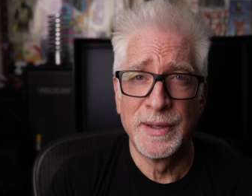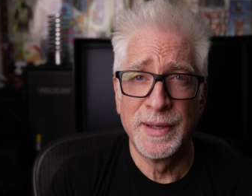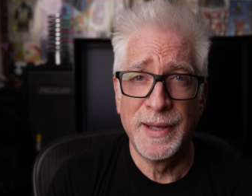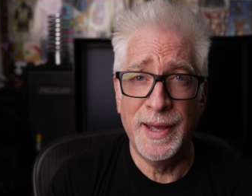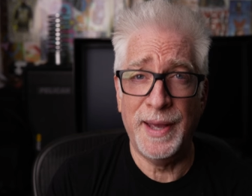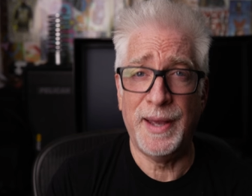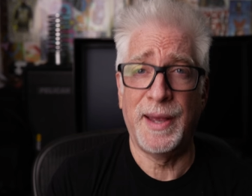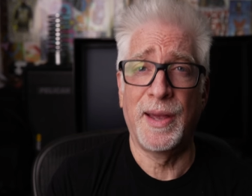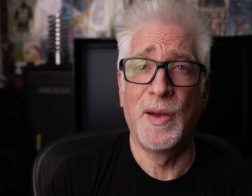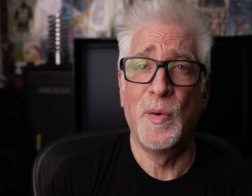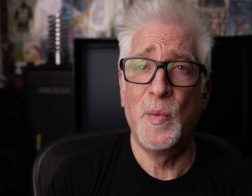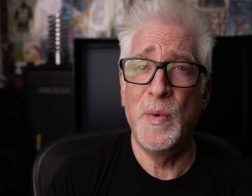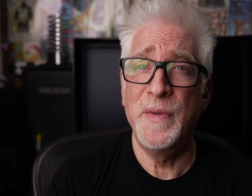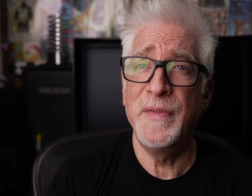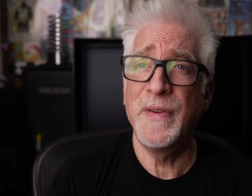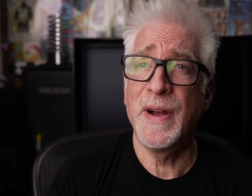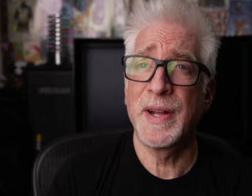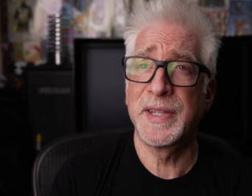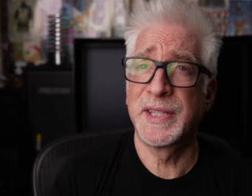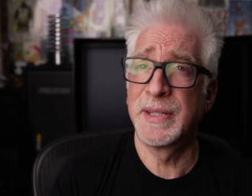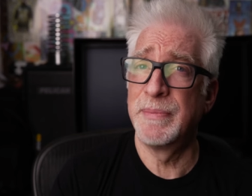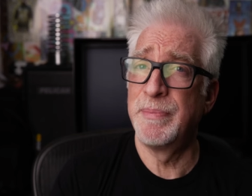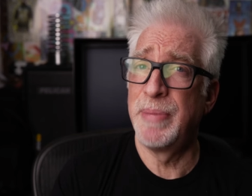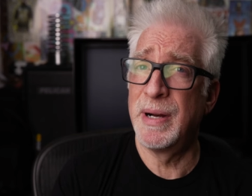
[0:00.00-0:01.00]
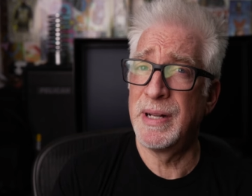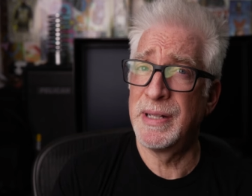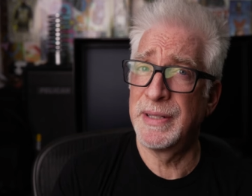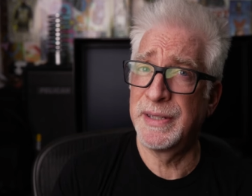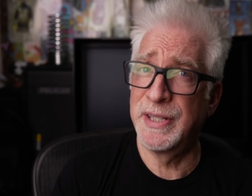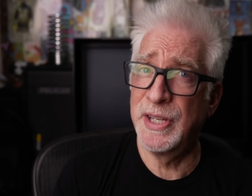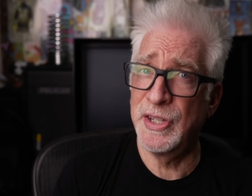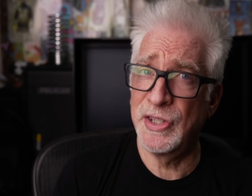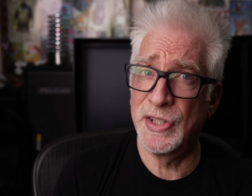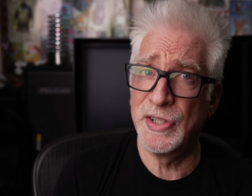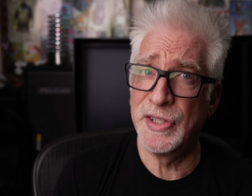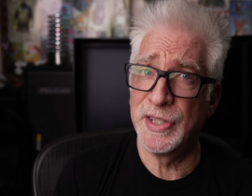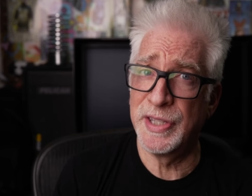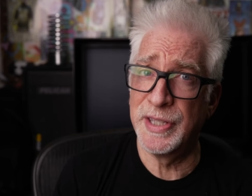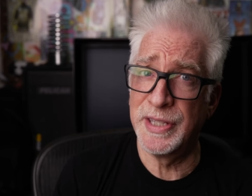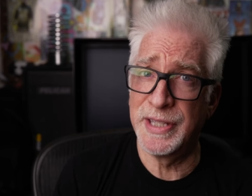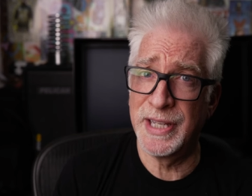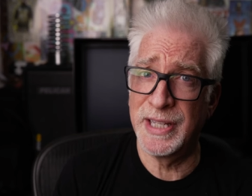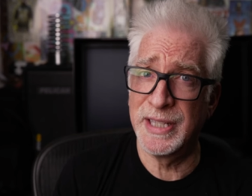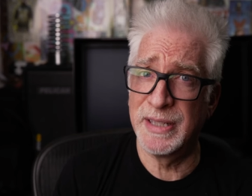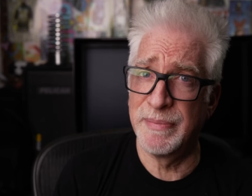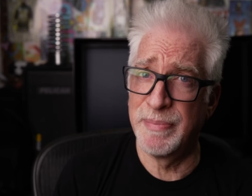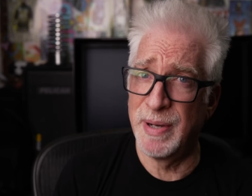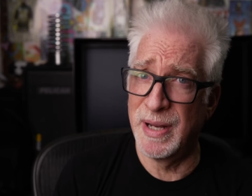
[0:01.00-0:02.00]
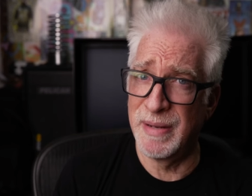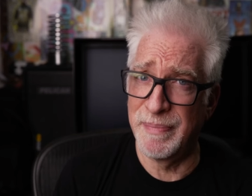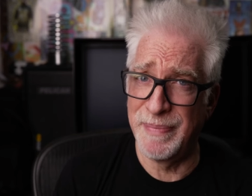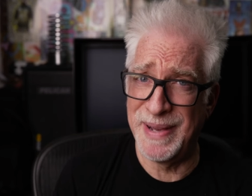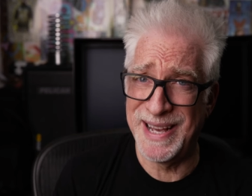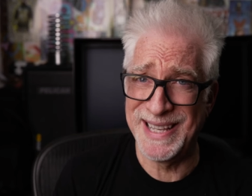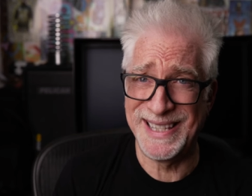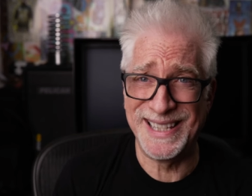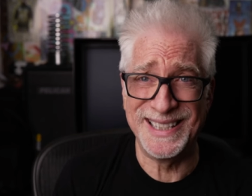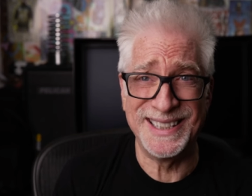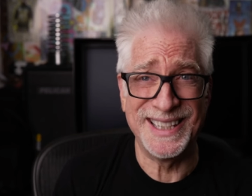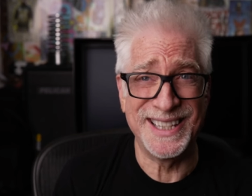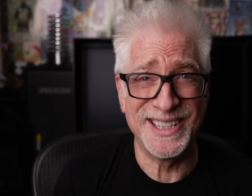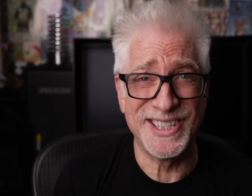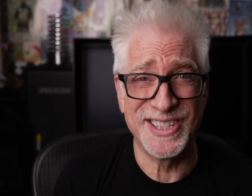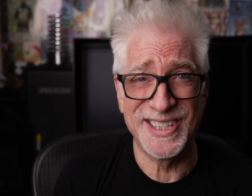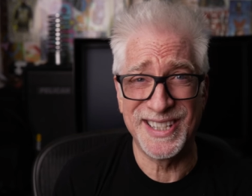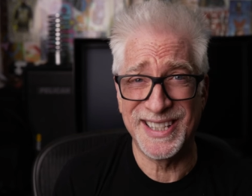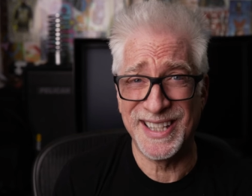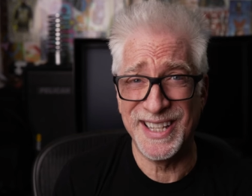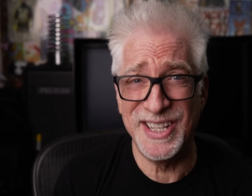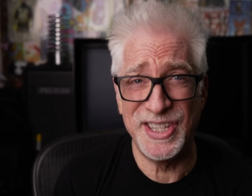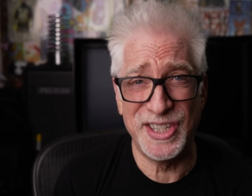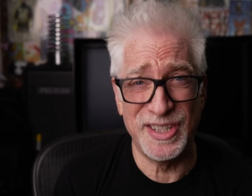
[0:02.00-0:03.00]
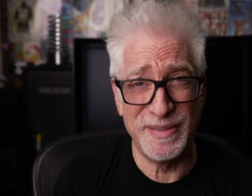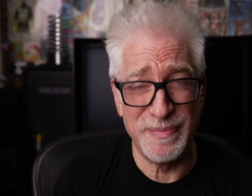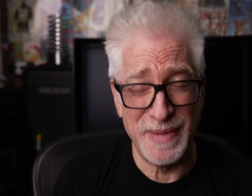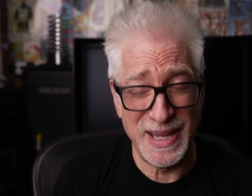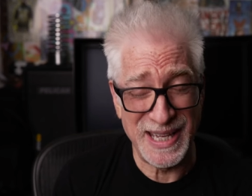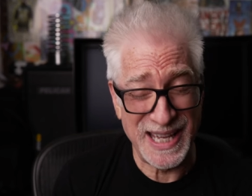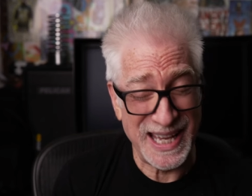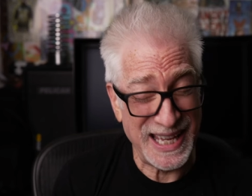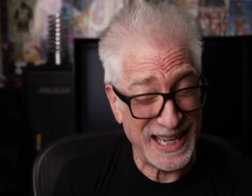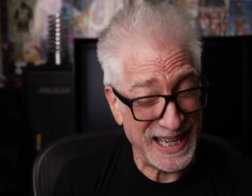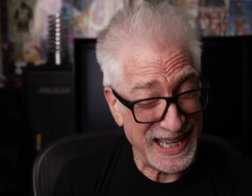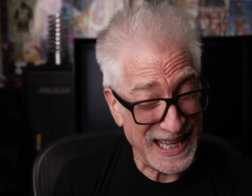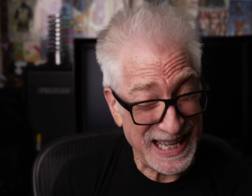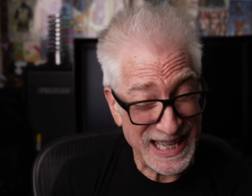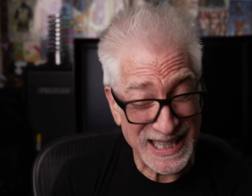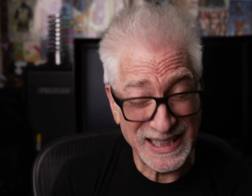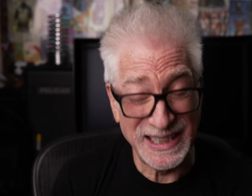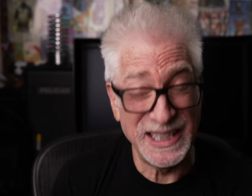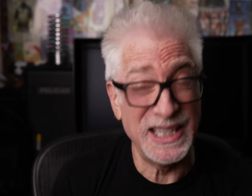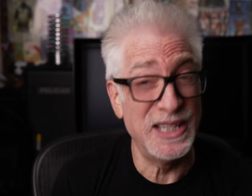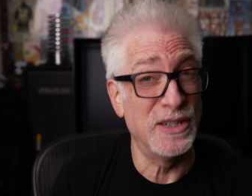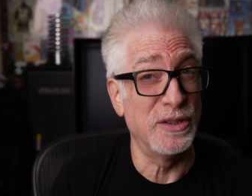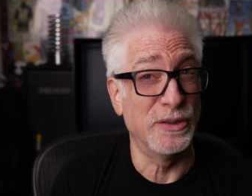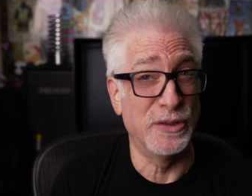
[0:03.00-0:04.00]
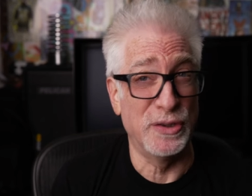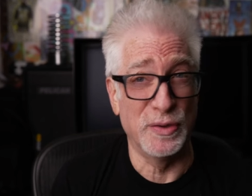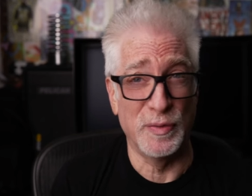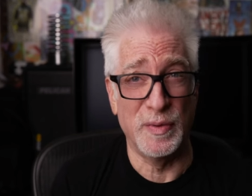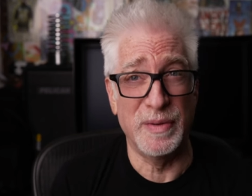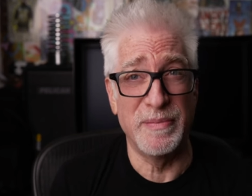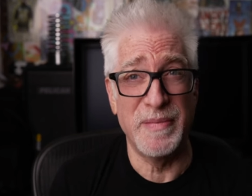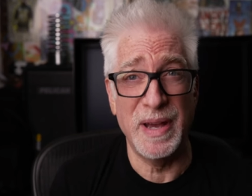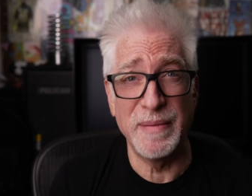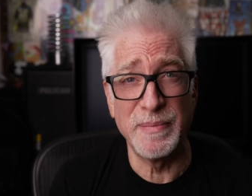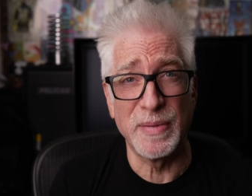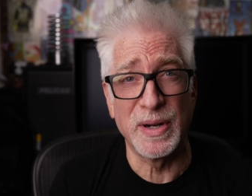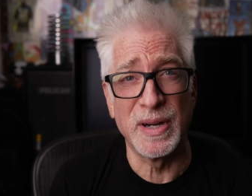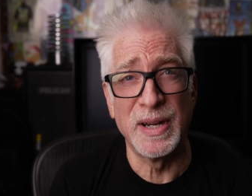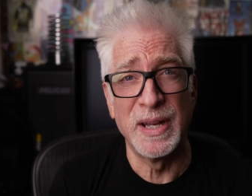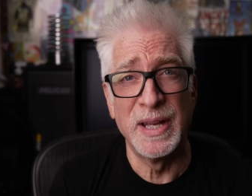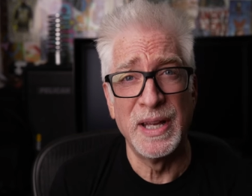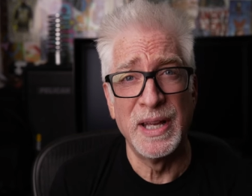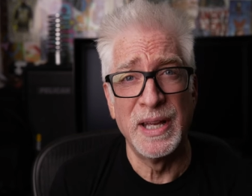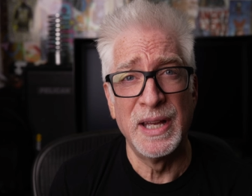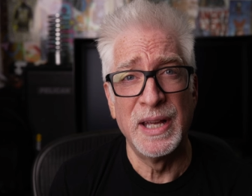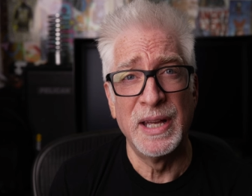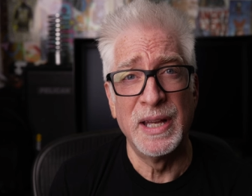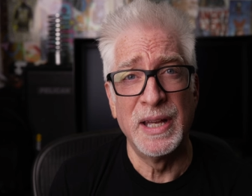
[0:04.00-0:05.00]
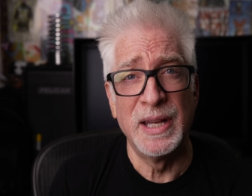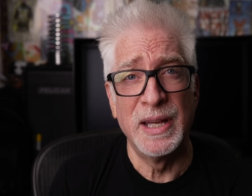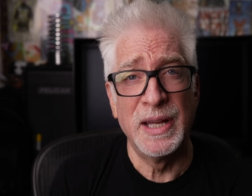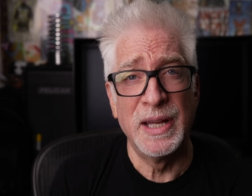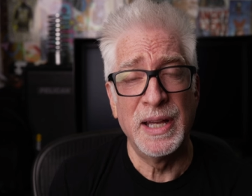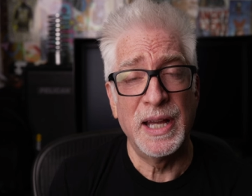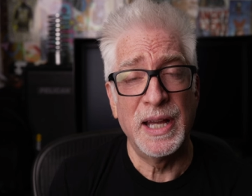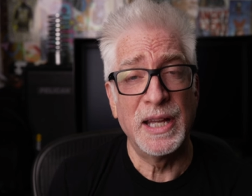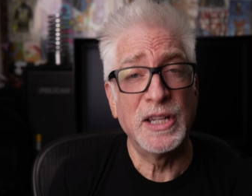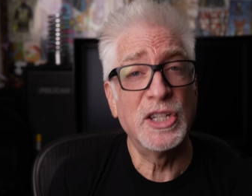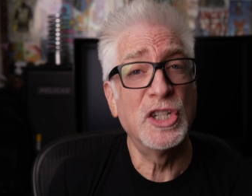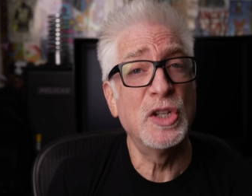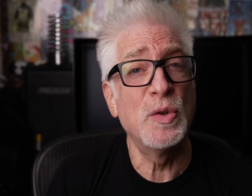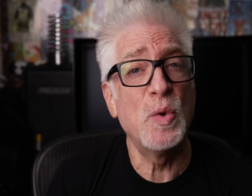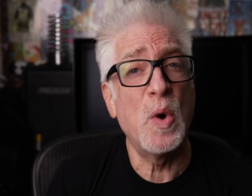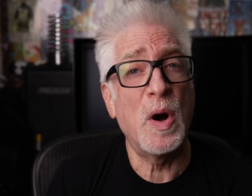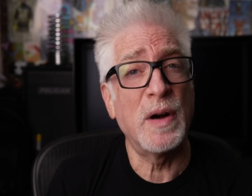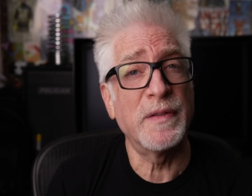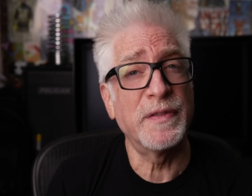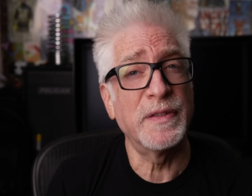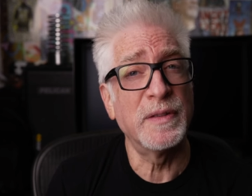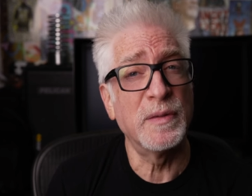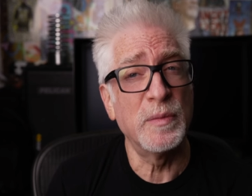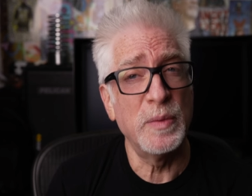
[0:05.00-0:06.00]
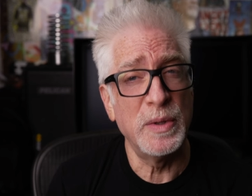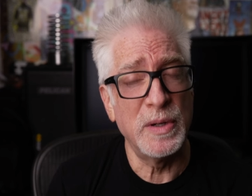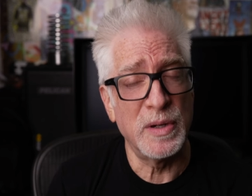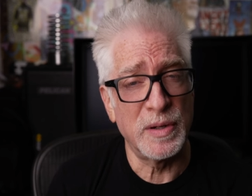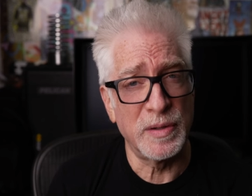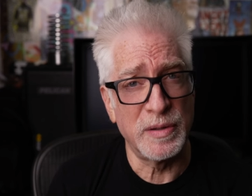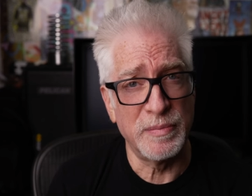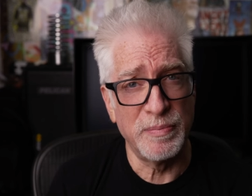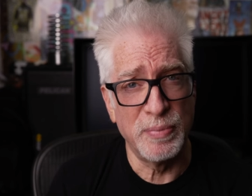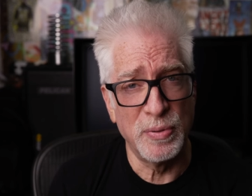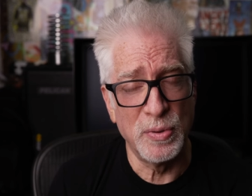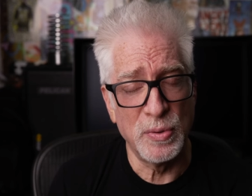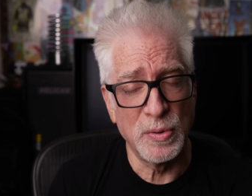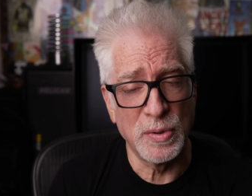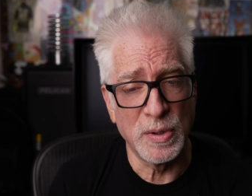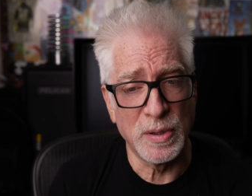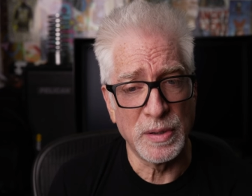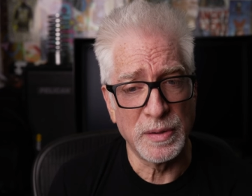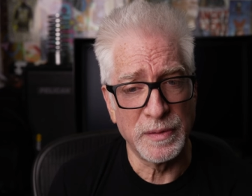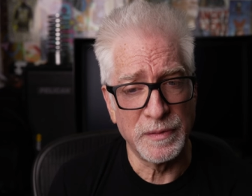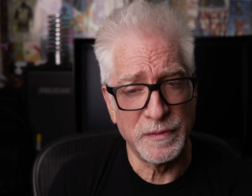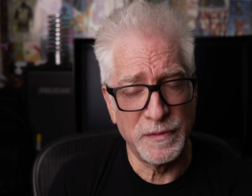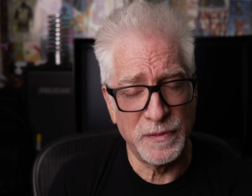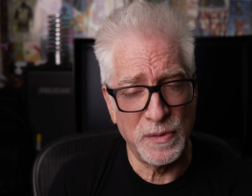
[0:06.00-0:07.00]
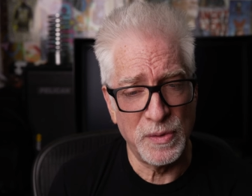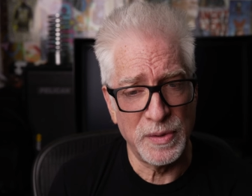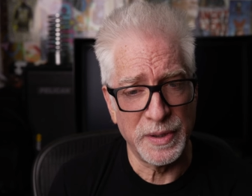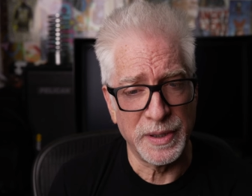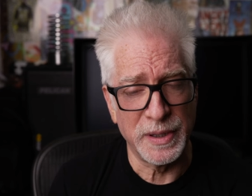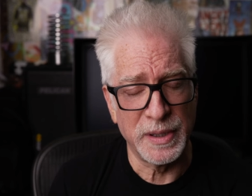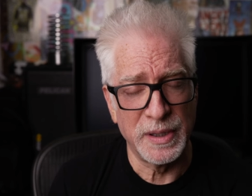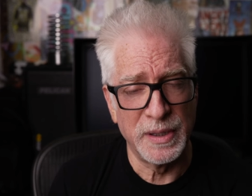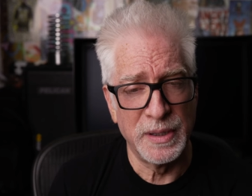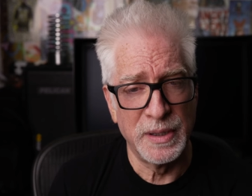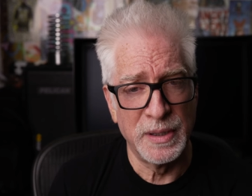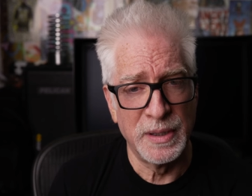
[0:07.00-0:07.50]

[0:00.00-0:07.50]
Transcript: Heck, we've got some politicians intent upon passing legislation making it illegal to remember and too often we are the poorer for it.